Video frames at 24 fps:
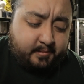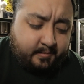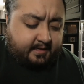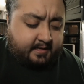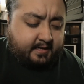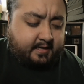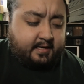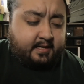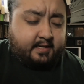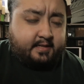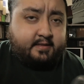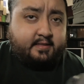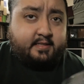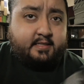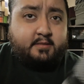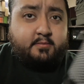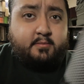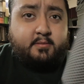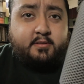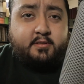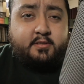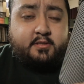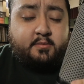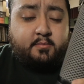And this
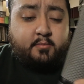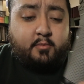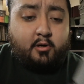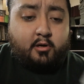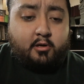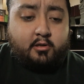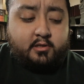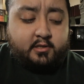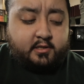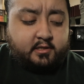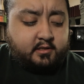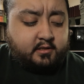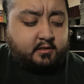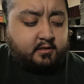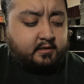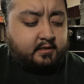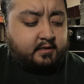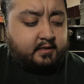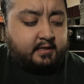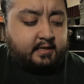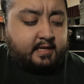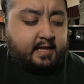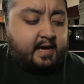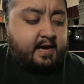one's smaller,
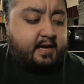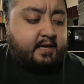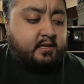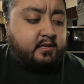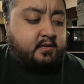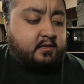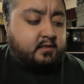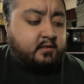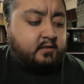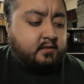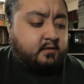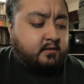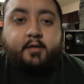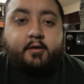lighter.